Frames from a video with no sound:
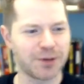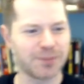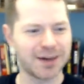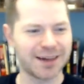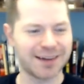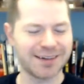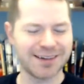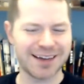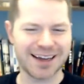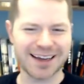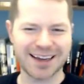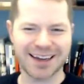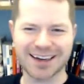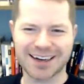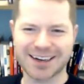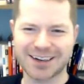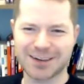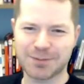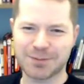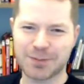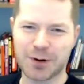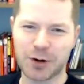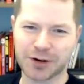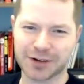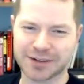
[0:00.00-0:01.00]
But uh, you know,
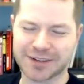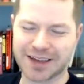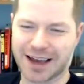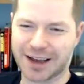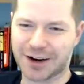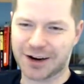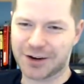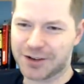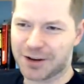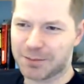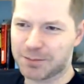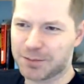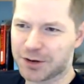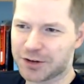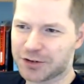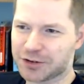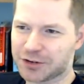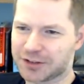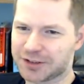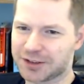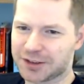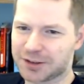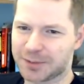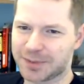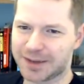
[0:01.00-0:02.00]
poker titles on books are
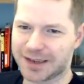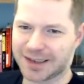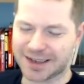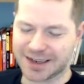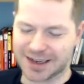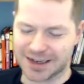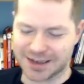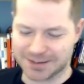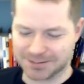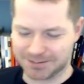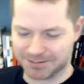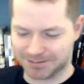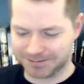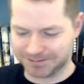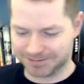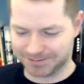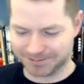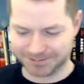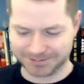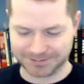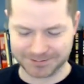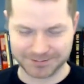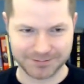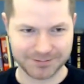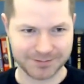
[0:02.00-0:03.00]
a little bit um,
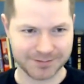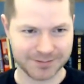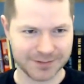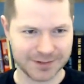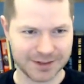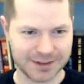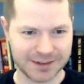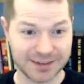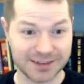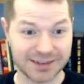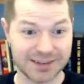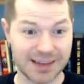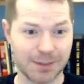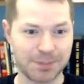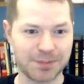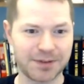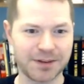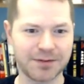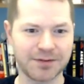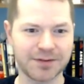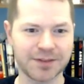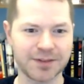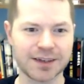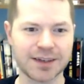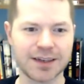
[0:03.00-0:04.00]

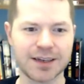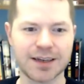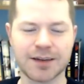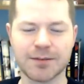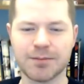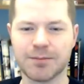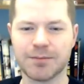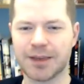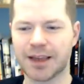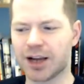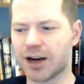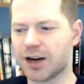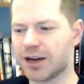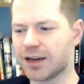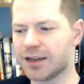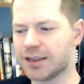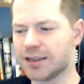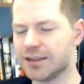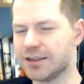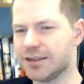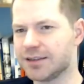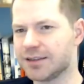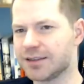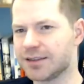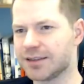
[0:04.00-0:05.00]
deceptive
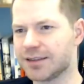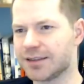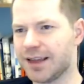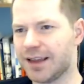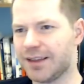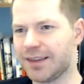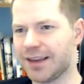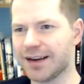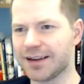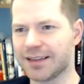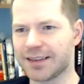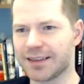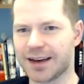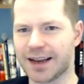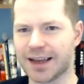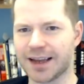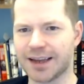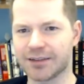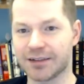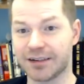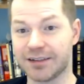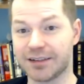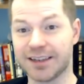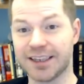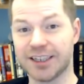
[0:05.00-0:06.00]
because at the end of the day,
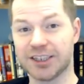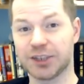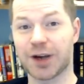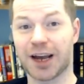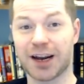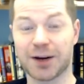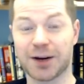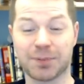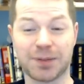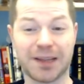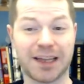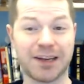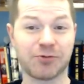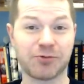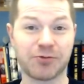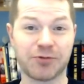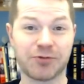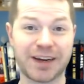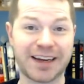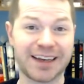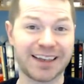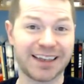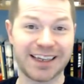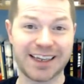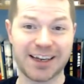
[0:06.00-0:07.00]
it's going to teach you how to play
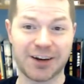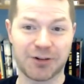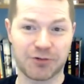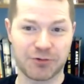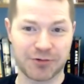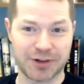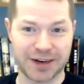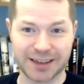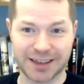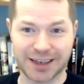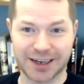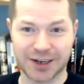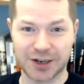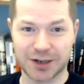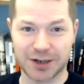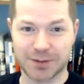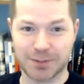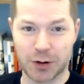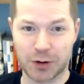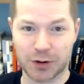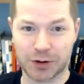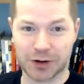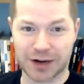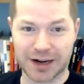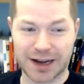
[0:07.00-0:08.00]
really, really good
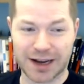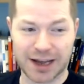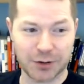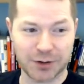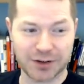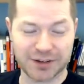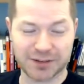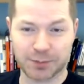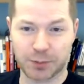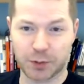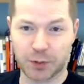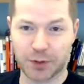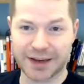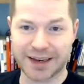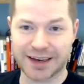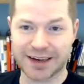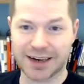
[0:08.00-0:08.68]
poker and how to exploit